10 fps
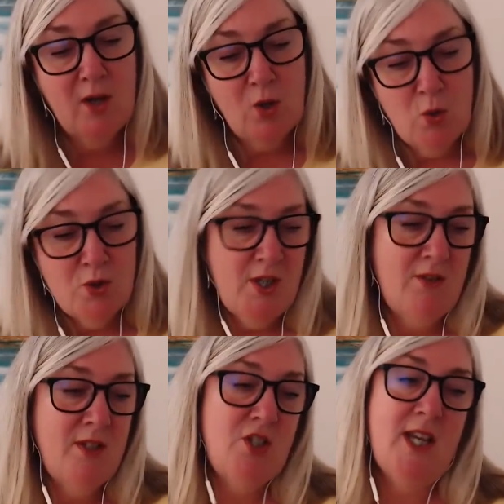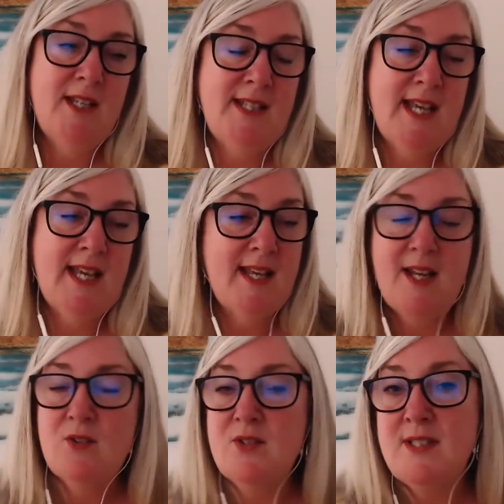go down the jetty and
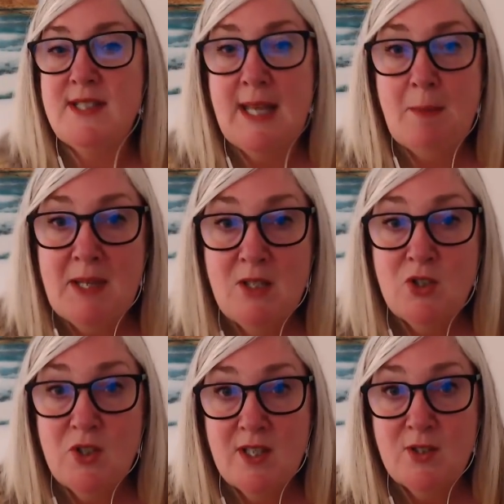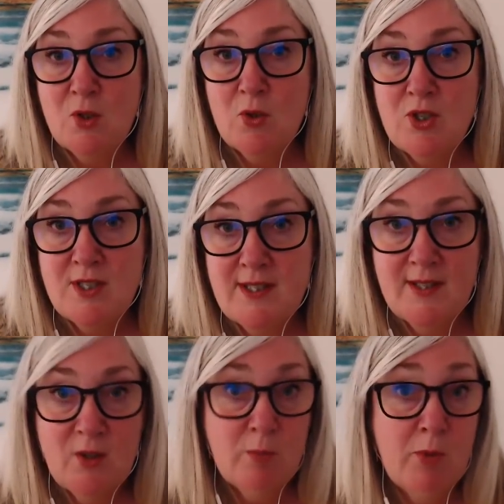I'll step into this gorgeous
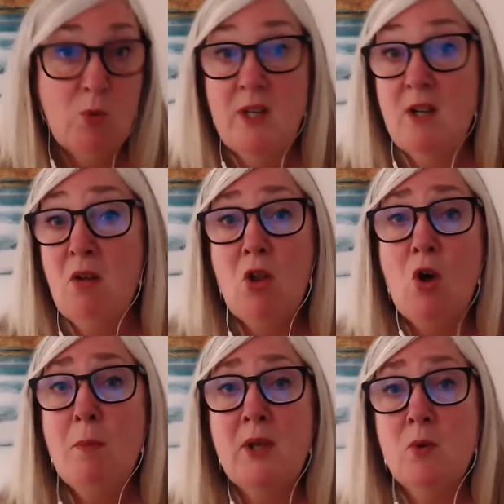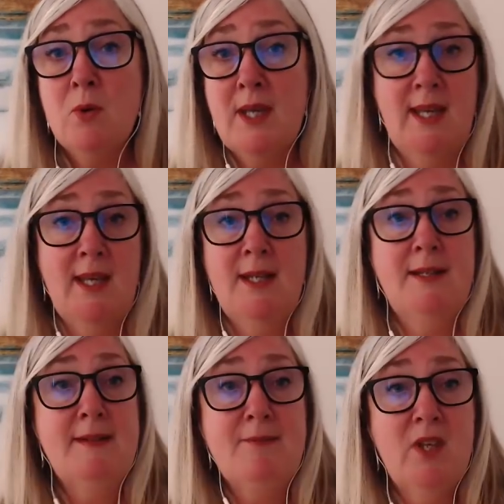little boat, and it'll all be okay.
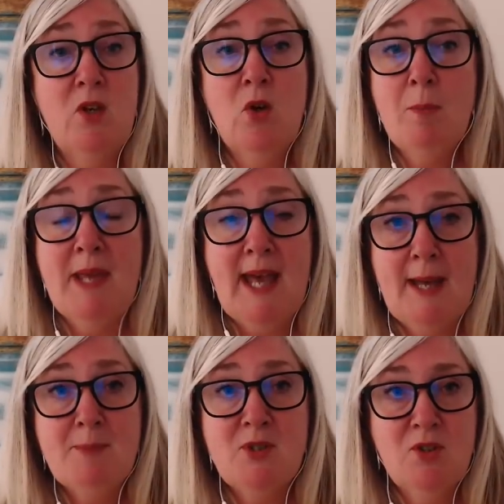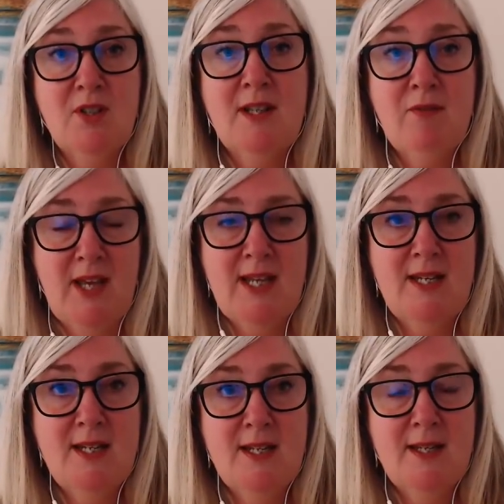You know, it'll be absolutely fine.